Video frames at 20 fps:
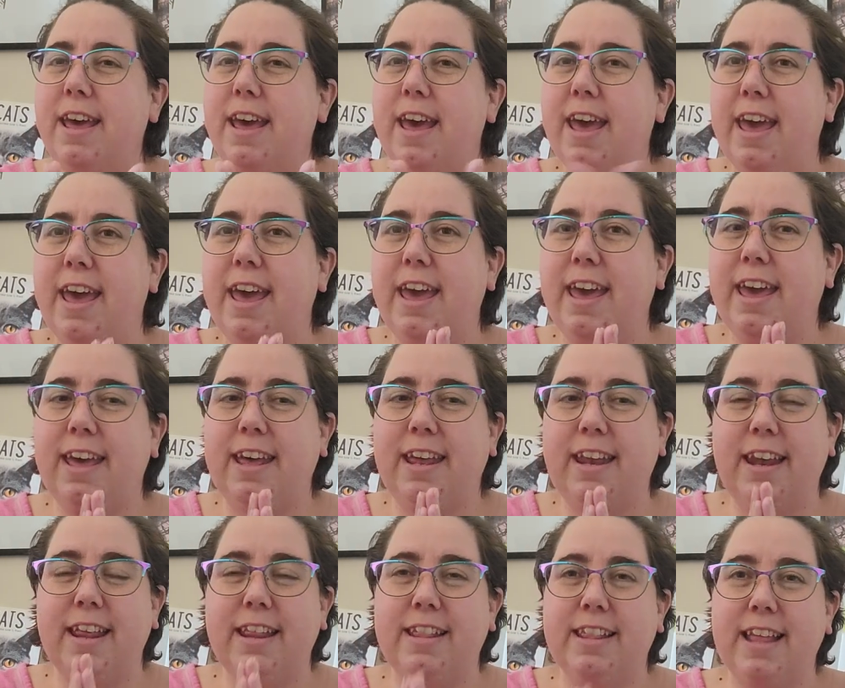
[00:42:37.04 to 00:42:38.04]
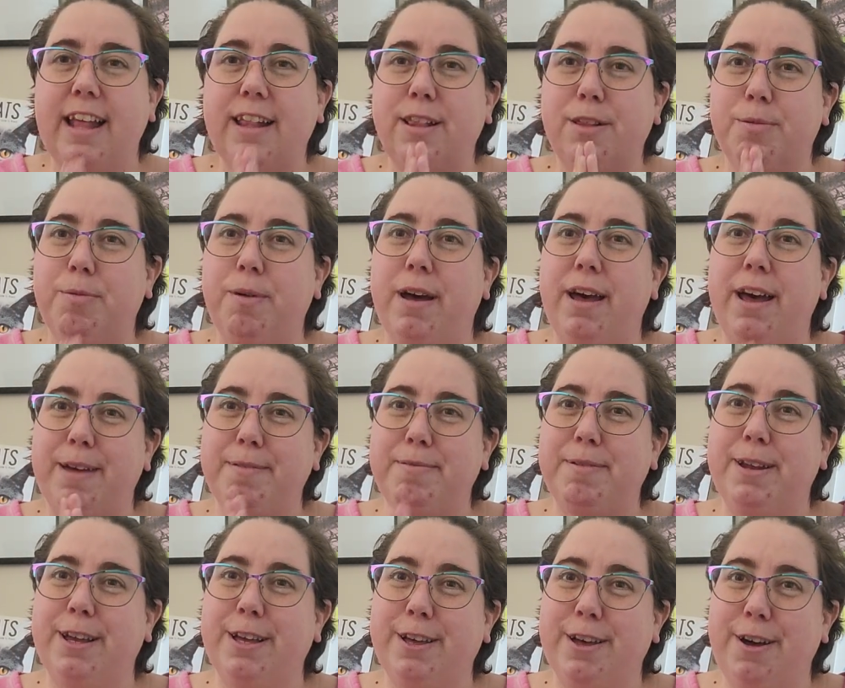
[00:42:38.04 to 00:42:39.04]
and that's what I'm
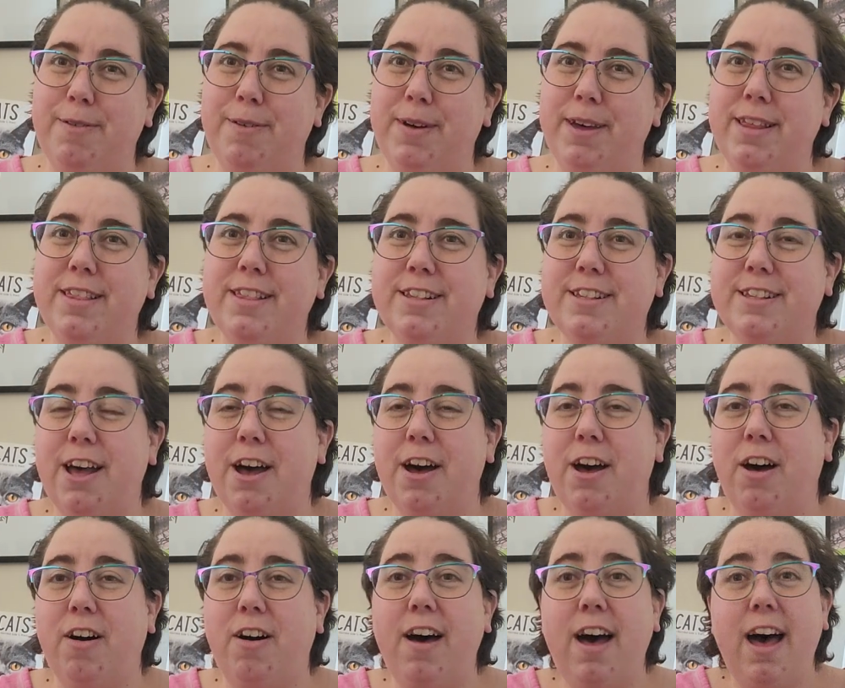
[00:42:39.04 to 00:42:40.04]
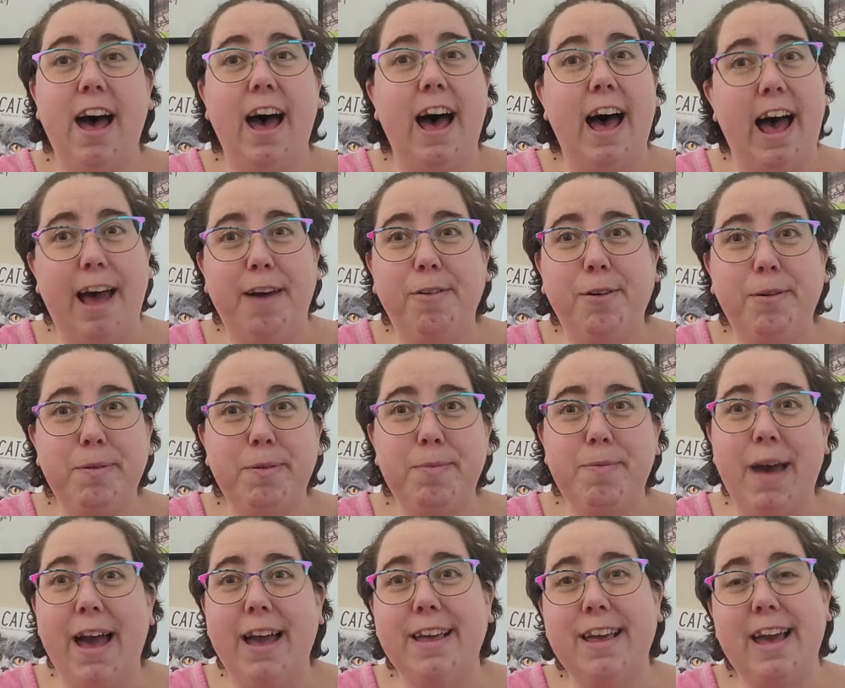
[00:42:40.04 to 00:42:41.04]
gonna go with. So I will be
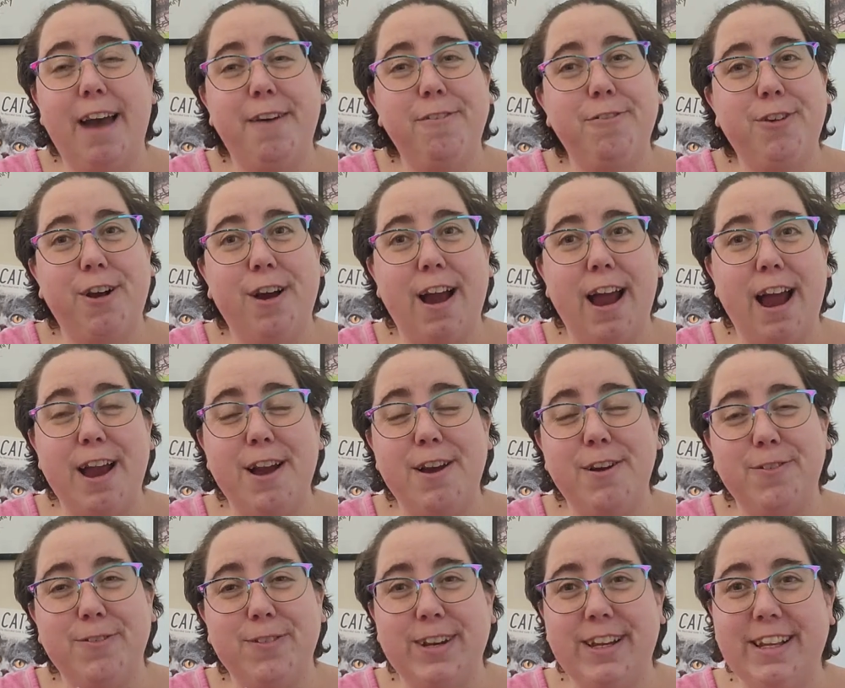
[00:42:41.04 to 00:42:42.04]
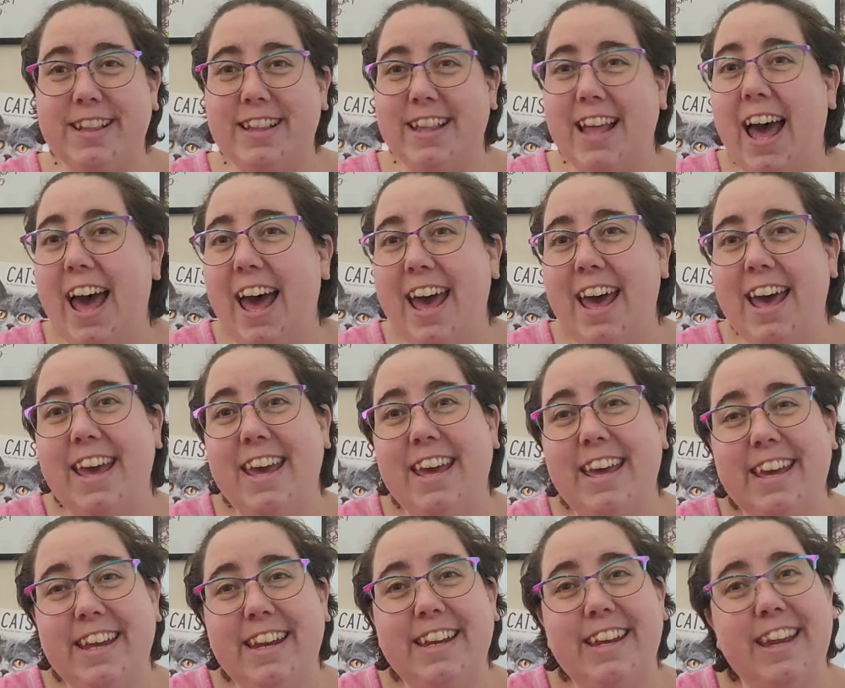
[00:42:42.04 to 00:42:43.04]
back after I read that
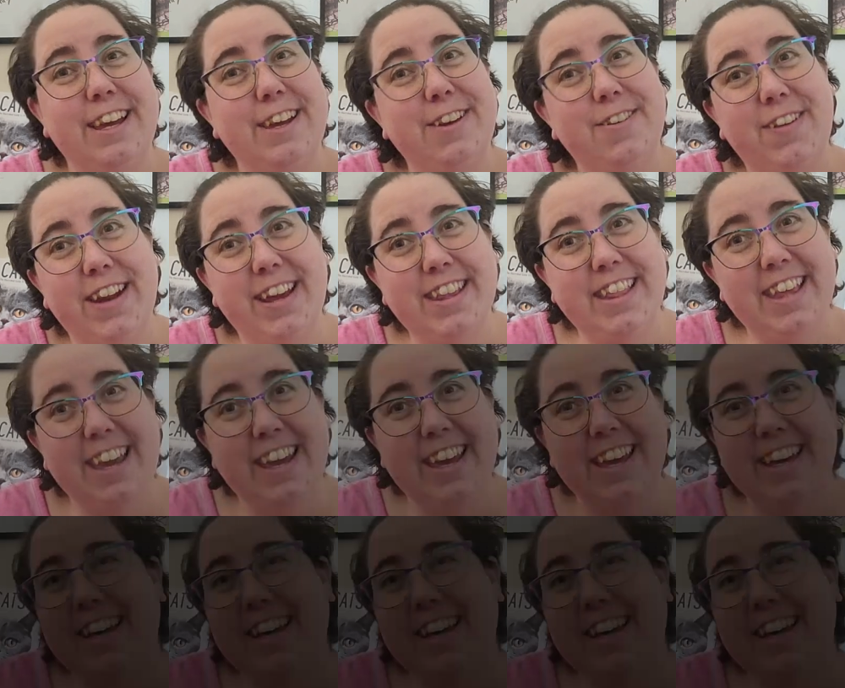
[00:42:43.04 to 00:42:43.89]
and tell you what I think.